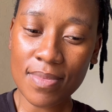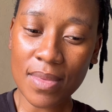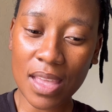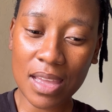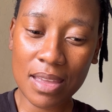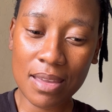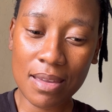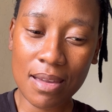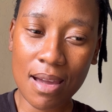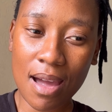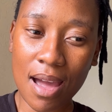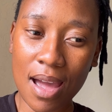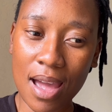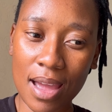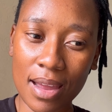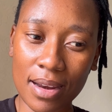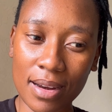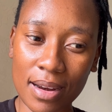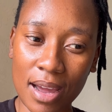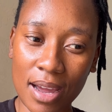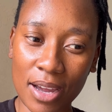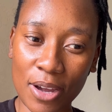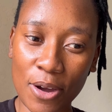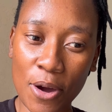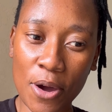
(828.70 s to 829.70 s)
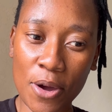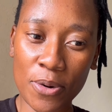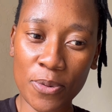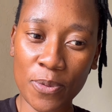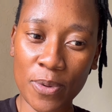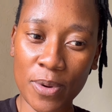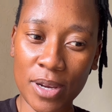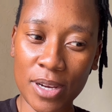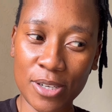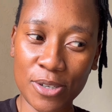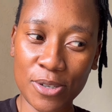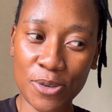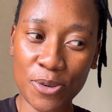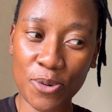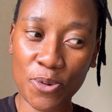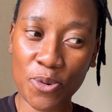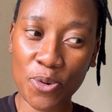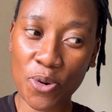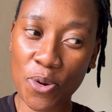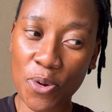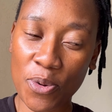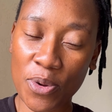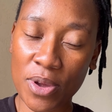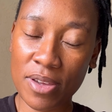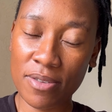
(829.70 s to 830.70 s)
yeah and i can't wait to
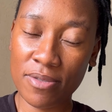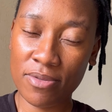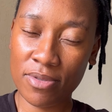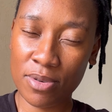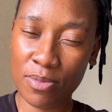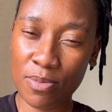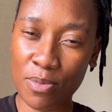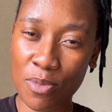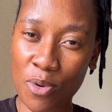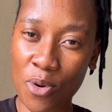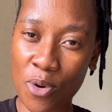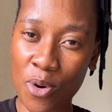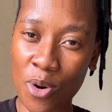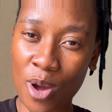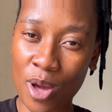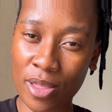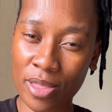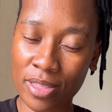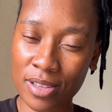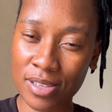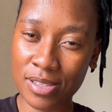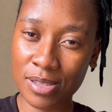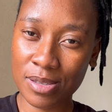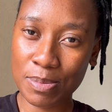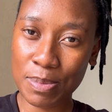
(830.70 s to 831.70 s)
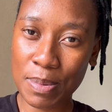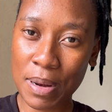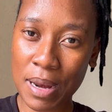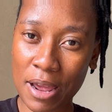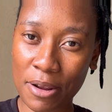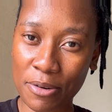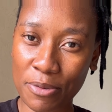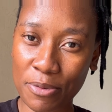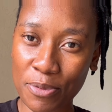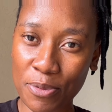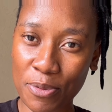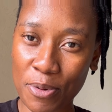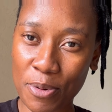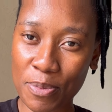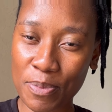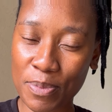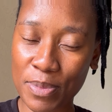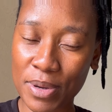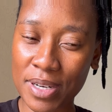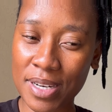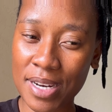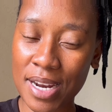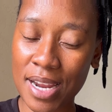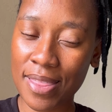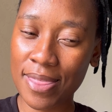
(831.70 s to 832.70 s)
grow even more on this platform
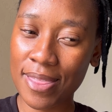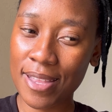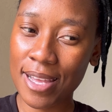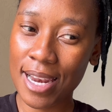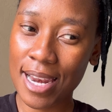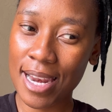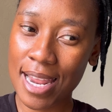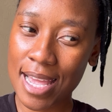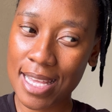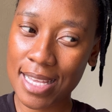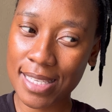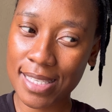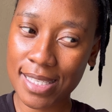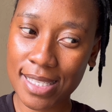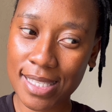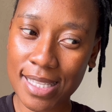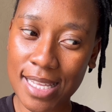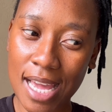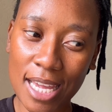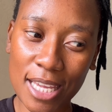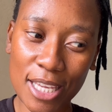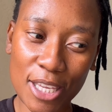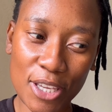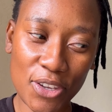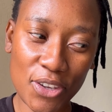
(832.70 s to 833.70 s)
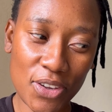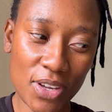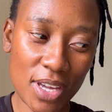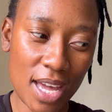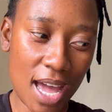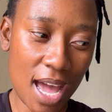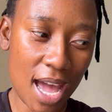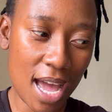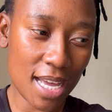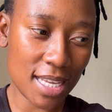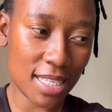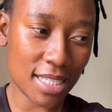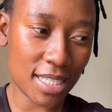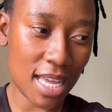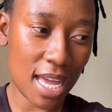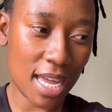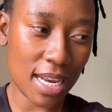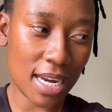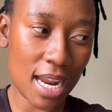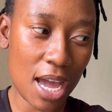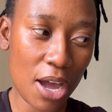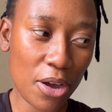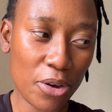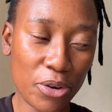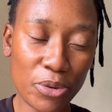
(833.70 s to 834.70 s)
but nonetheless thank you guys
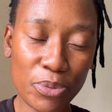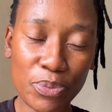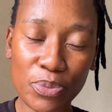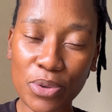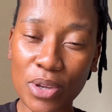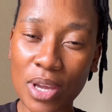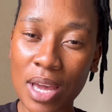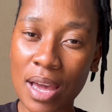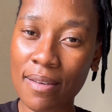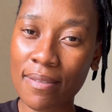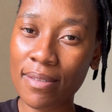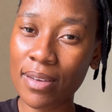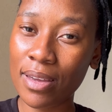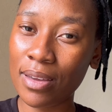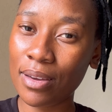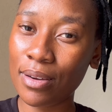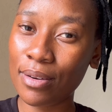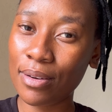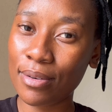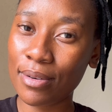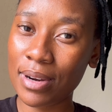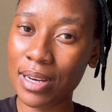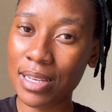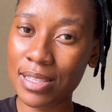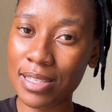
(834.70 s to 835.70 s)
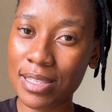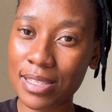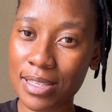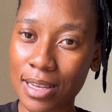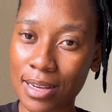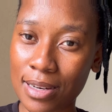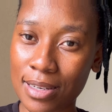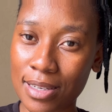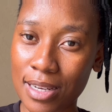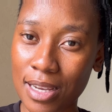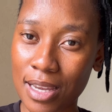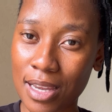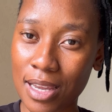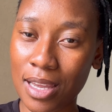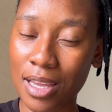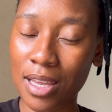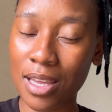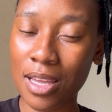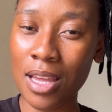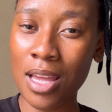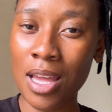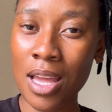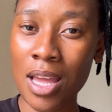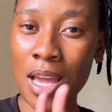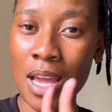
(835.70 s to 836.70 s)
and i hope you're having a great sunday
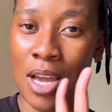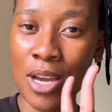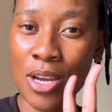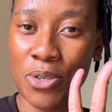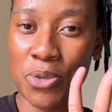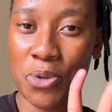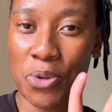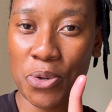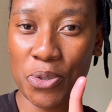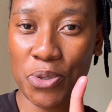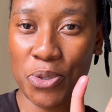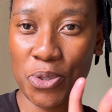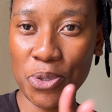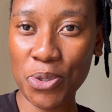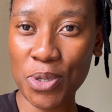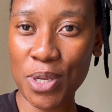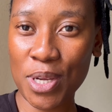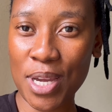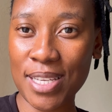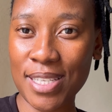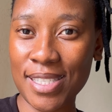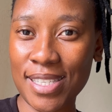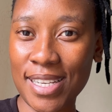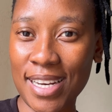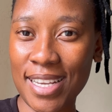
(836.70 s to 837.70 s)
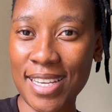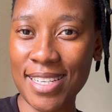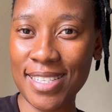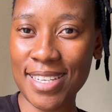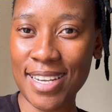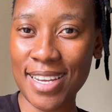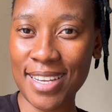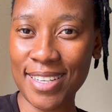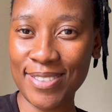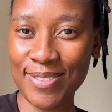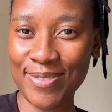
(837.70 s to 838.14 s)
talk to you guys later